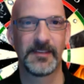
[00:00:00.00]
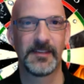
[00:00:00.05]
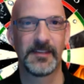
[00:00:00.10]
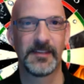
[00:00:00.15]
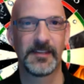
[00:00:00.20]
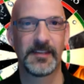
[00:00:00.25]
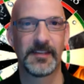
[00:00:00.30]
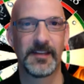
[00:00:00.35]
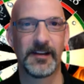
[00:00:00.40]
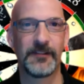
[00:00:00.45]

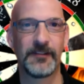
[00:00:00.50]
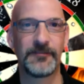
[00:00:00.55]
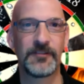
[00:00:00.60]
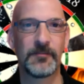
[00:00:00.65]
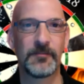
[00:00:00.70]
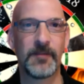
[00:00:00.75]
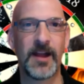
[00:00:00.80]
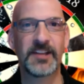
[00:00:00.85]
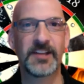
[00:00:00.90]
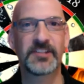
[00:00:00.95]
Now, if
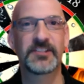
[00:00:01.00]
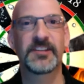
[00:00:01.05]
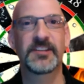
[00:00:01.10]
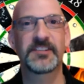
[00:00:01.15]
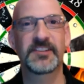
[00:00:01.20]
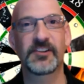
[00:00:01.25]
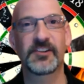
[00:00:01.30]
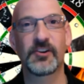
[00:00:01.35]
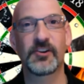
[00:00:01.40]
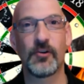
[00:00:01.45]
your match
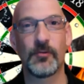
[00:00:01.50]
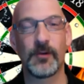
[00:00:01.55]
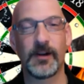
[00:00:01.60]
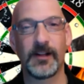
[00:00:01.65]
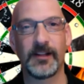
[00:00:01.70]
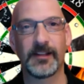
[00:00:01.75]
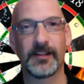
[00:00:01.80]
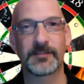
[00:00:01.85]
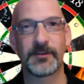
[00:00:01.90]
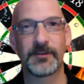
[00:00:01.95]
doesn't go
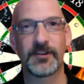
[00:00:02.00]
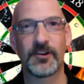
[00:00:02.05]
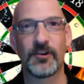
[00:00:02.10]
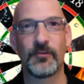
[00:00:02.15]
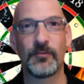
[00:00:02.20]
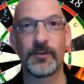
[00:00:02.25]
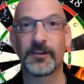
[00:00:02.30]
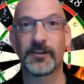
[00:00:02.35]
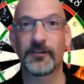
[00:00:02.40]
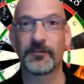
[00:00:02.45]
well, as we know,
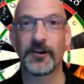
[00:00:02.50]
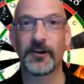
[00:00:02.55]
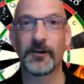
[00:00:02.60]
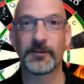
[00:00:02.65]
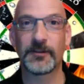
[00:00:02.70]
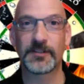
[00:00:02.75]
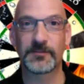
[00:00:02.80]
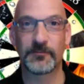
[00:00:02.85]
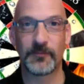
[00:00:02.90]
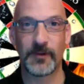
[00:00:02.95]
we don't
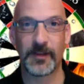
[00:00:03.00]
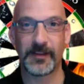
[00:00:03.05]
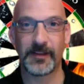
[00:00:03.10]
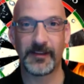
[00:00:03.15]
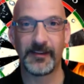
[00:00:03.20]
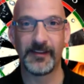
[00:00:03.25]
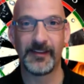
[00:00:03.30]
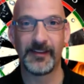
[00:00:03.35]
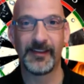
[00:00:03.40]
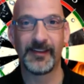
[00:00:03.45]
always
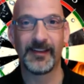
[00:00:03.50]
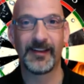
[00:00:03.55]
win.